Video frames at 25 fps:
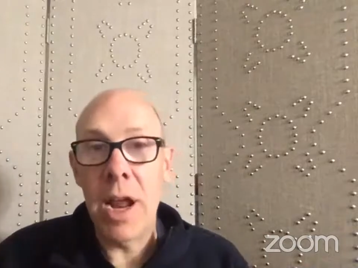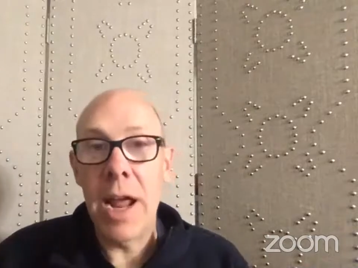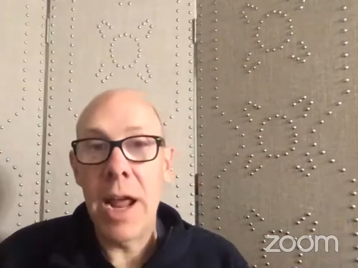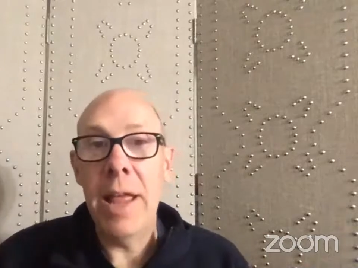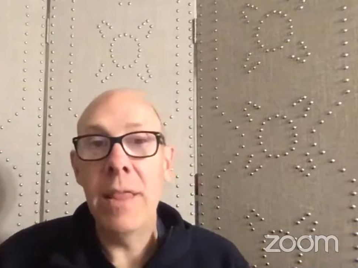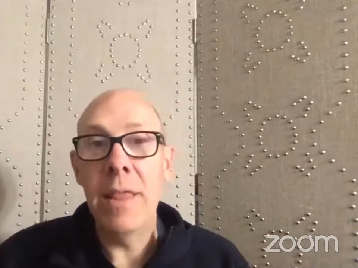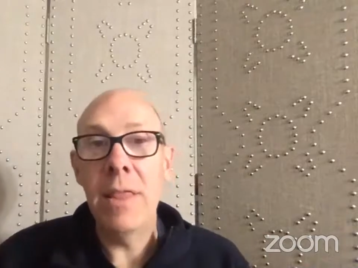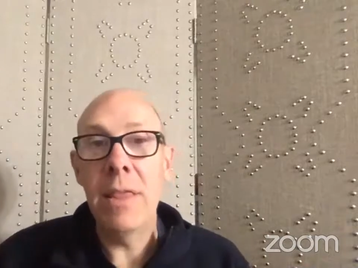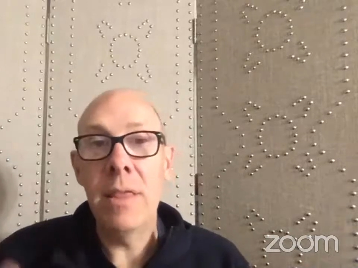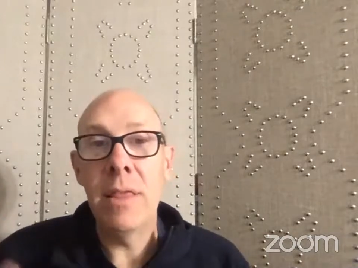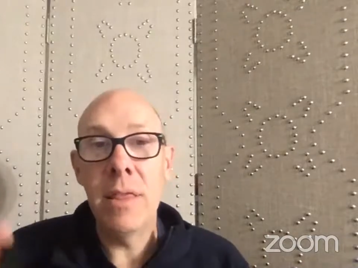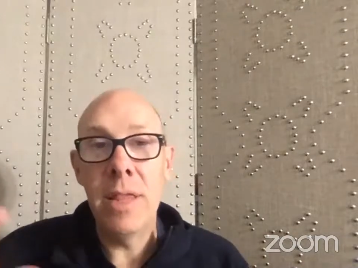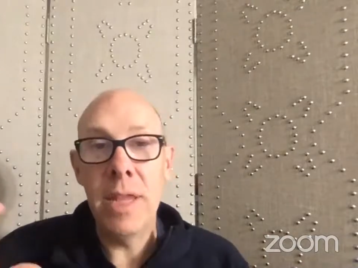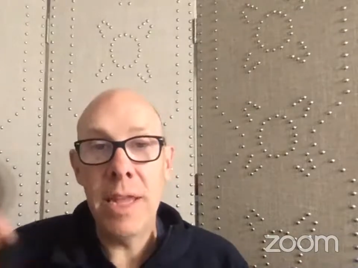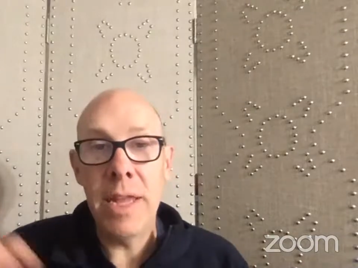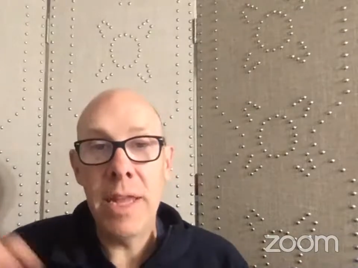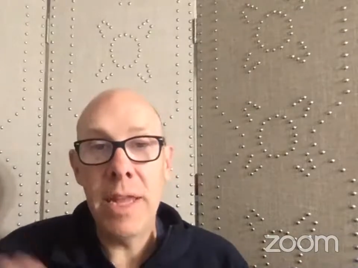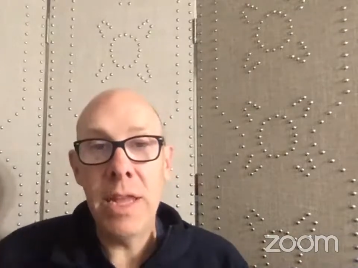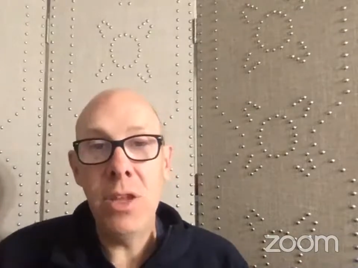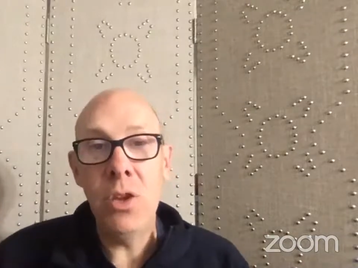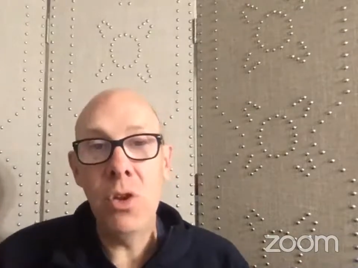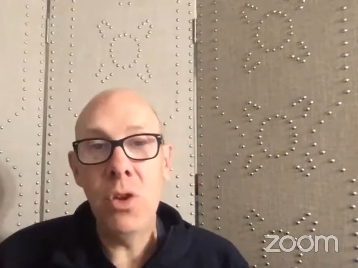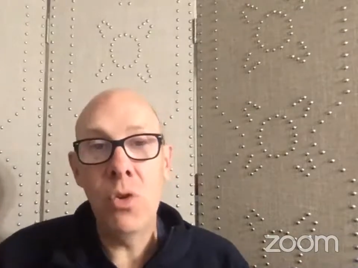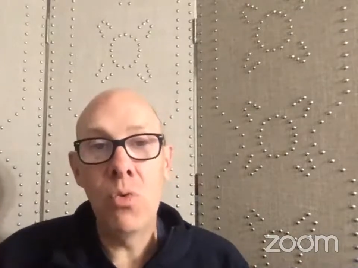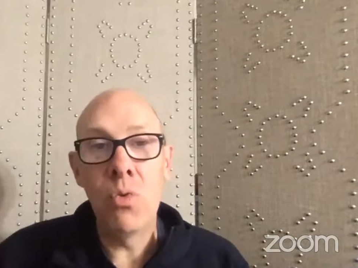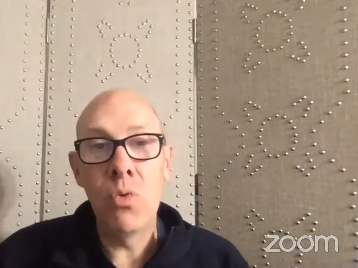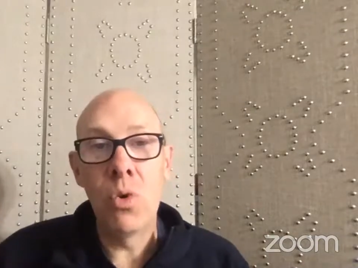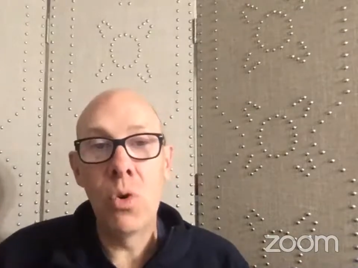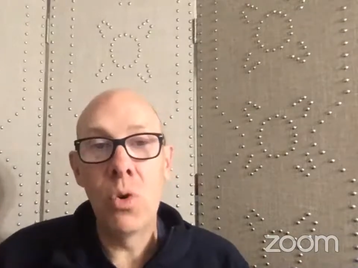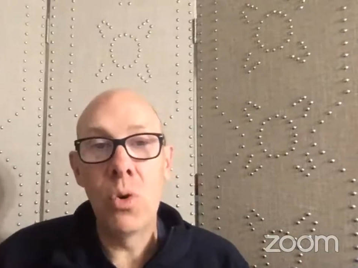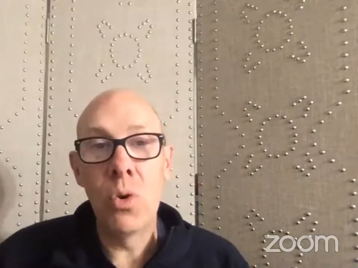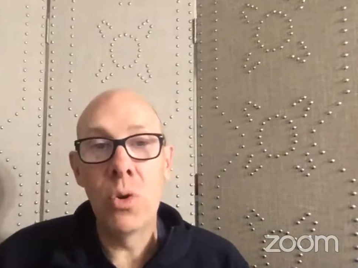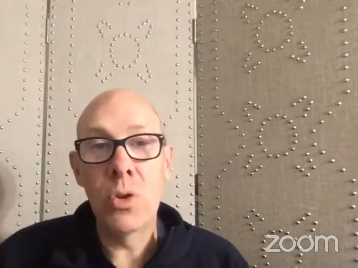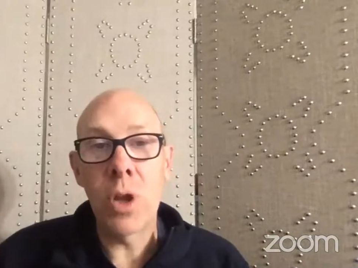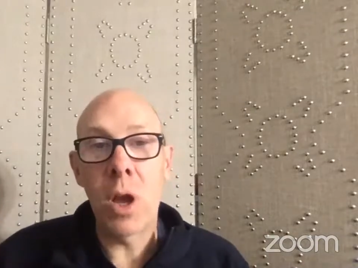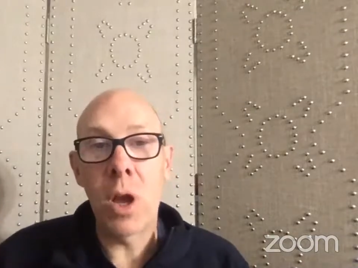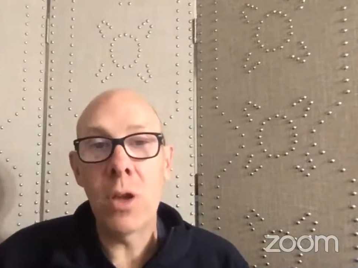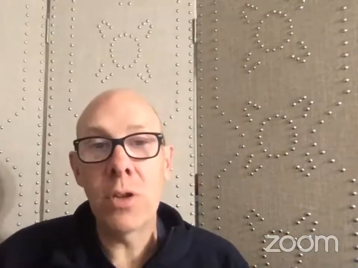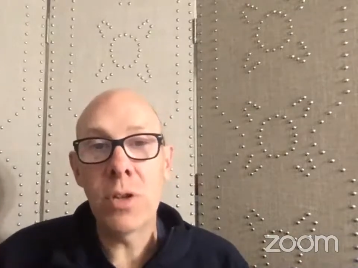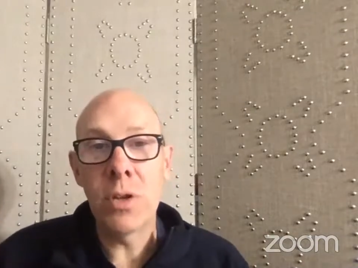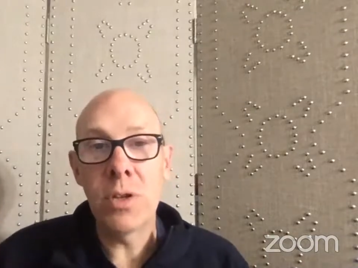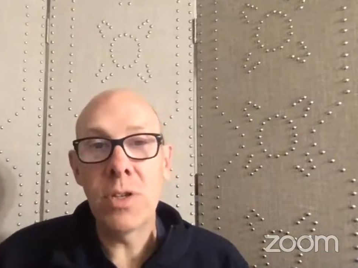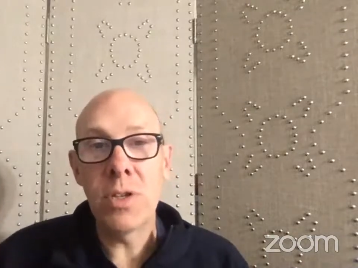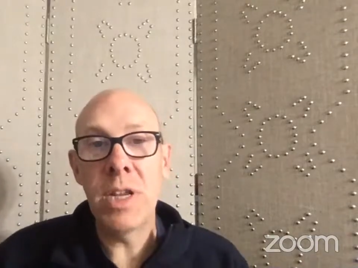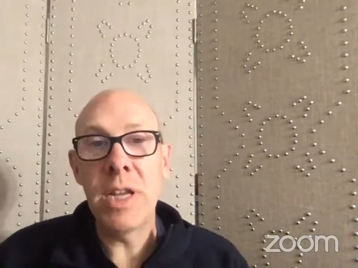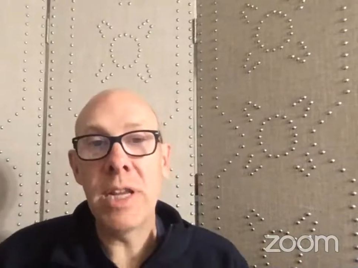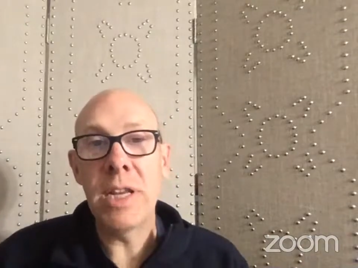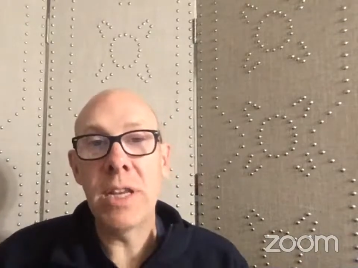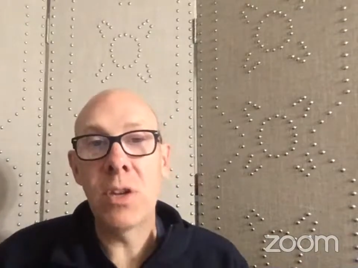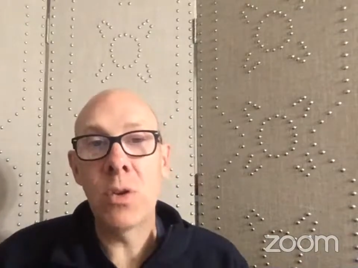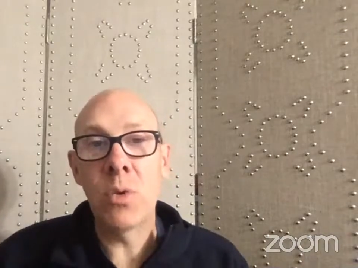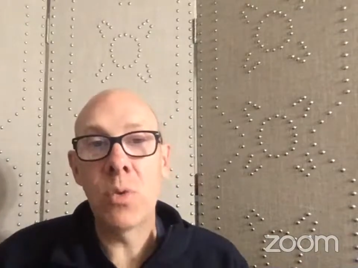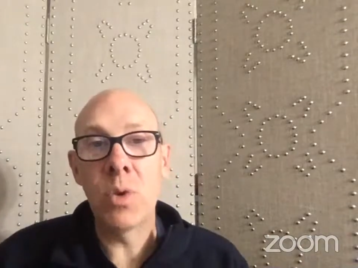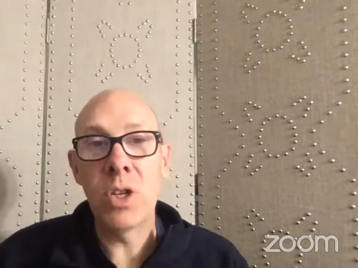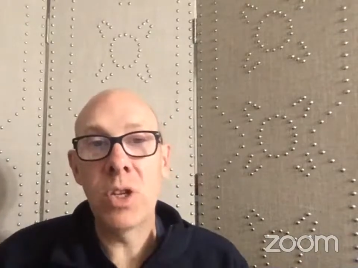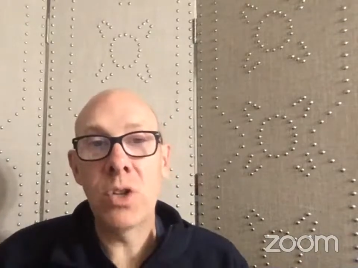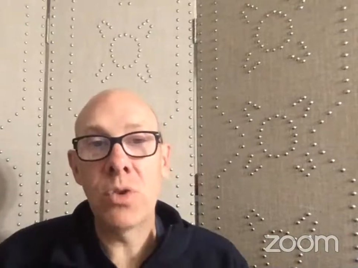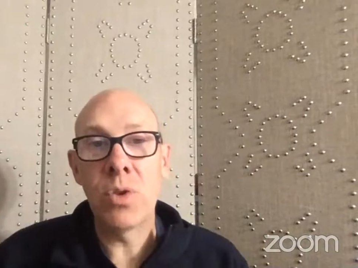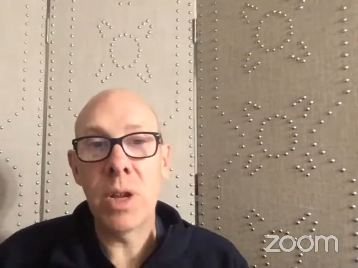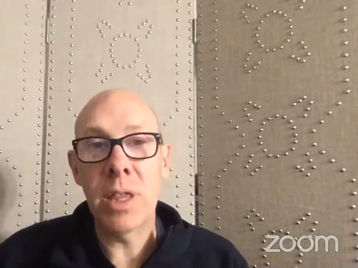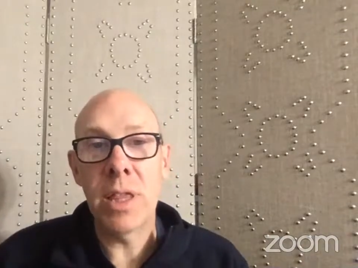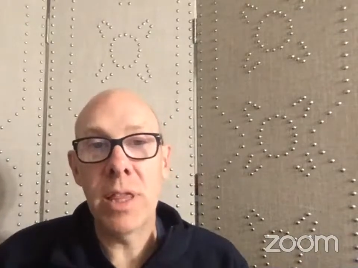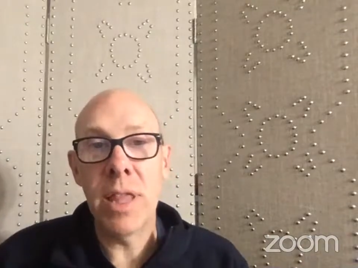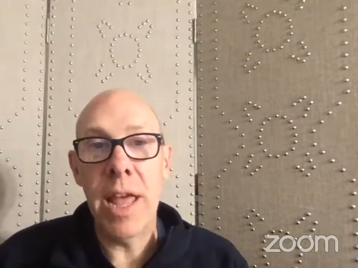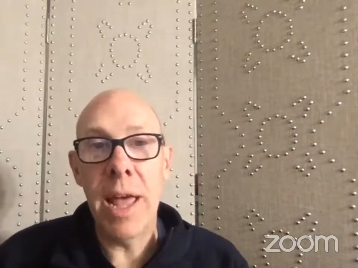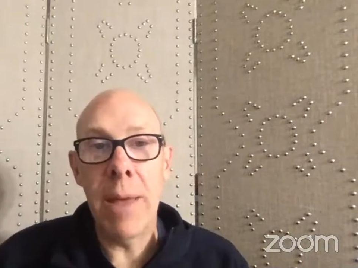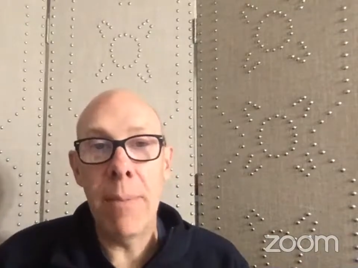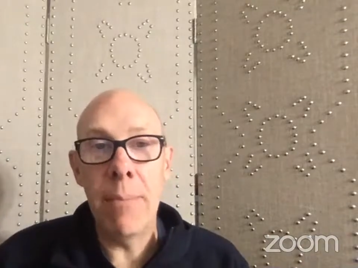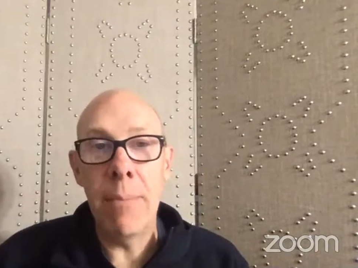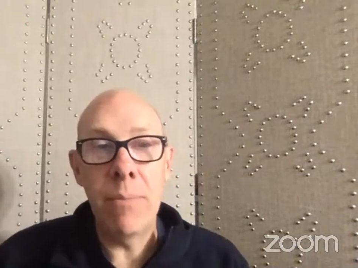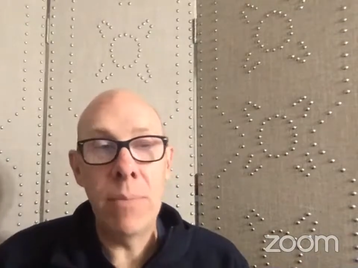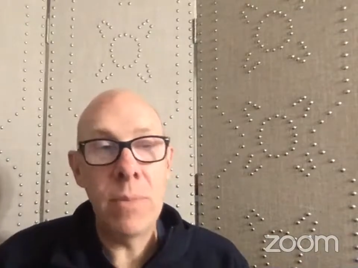And the EU rules also seek to restrict that,